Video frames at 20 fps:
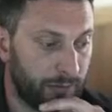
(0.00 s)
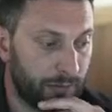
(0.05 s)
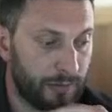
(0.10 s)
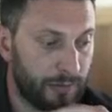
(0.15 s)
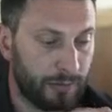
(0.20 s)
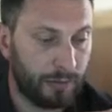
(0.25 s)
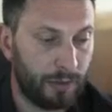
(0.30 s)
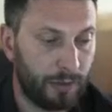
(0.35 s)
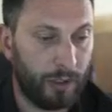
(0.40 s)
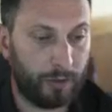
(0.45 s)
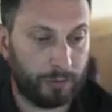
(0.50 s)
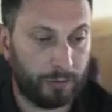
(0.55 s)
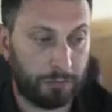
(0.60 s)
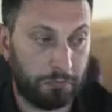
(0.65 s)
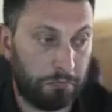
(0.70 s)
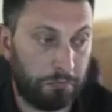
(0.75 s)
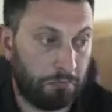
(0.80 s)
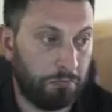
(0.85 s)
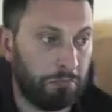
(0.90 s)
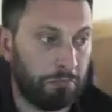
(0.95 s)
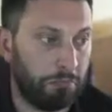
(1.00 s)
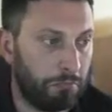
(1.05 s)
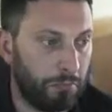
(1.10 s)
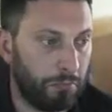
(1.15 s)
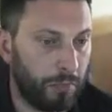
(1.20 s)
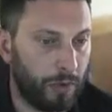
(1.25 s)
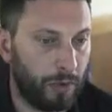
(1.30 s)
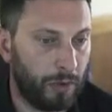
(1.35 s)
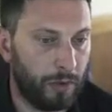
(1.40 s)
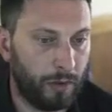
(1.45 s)
Oh,
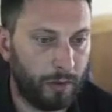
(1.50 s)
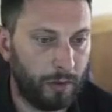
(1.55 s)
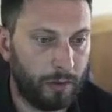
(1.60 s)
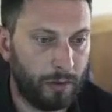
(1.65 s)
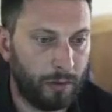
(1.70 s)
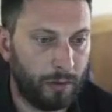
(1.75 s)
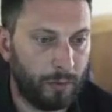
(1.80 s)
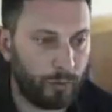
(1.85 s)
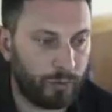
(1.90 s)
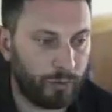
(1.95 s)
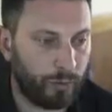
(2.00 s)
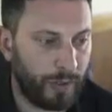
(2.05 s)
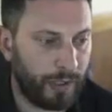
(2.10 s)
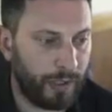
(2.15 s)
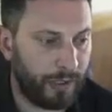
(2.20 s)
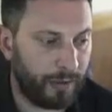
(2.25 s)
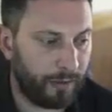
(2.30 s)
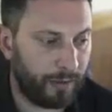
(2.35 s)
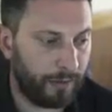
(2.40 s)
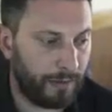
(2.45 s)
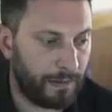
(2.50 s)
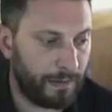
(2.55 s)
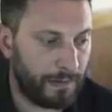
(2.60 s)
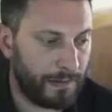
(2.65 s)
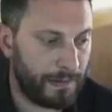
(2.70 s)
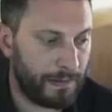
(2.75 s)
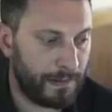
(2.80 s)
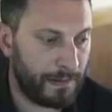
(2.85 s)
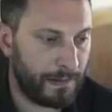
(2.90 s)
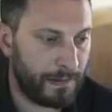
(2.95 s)
well, sweet.
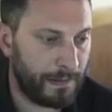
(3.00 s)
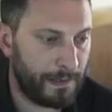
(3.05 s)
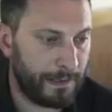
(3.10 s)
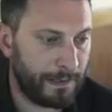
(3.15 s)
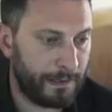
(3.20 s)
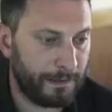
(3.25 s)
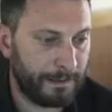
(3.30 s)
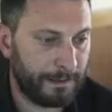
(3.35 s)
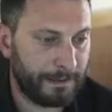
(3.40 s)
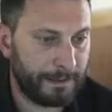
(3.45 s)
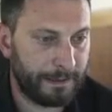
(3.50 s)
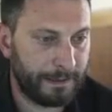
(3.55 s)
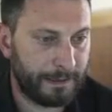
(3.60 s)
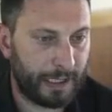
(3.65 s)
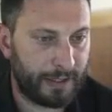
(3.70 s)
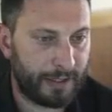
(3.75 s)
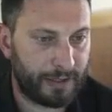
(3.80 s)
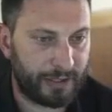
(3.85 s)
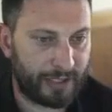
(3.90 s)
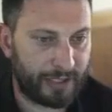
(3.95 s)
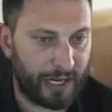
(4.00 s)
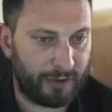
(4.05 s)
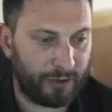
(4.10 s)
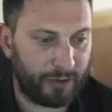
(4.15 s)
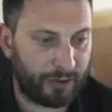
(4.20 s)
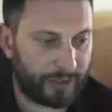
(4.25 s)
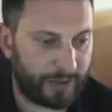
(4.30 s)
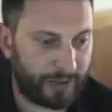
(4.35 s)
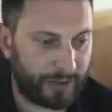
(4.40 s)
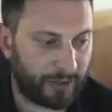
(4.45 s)
I just can't look
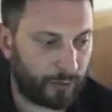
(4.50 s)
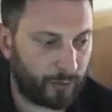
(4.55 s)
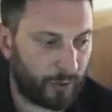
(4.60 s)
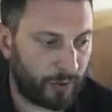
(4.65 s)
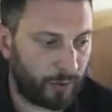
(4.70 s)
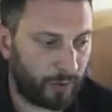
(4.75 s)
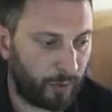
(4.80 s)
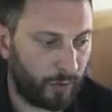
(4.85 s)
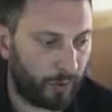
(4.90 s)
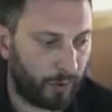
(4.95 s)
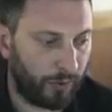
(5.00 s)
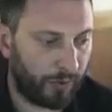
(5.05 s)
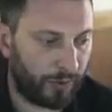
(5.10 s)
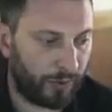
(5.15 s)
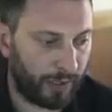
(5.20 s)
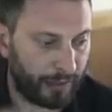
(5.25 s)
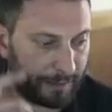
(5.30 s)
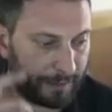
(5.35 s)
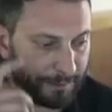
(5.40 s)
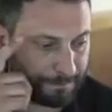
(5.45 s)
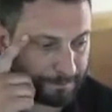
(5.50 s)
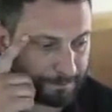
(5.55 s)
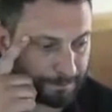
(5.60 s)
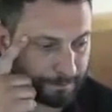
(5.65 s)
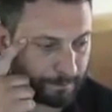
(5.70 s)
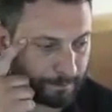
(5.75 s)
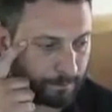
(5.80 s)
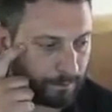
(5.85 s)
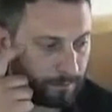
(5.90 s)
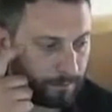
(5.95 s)
at this Run the World thing
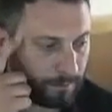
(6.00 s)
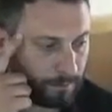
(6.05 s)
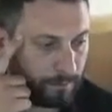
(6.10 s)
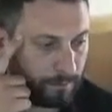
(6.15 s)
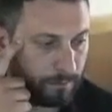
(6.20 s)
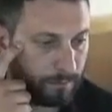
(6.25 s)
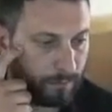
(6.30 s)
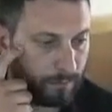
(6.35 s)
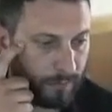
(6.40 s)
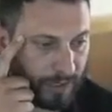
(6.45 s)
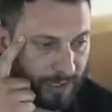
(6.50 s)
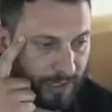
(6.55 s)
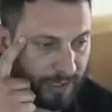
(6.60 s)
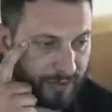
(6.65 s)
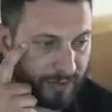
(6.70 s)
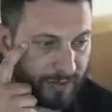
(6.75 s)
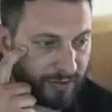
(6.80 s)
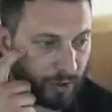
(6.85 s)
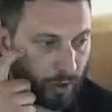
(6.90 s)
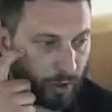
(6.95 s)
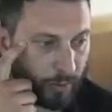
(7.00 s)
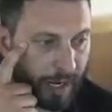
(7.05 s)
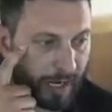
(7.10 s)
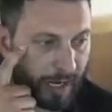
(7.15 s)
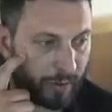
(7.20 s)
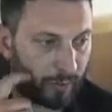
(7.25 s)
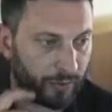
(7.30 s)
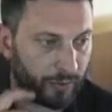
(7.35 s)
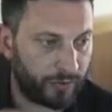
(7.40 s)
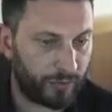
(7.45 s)
because it's all
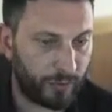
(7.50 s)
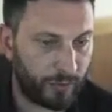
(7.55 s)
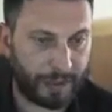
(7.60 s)
backwards for me.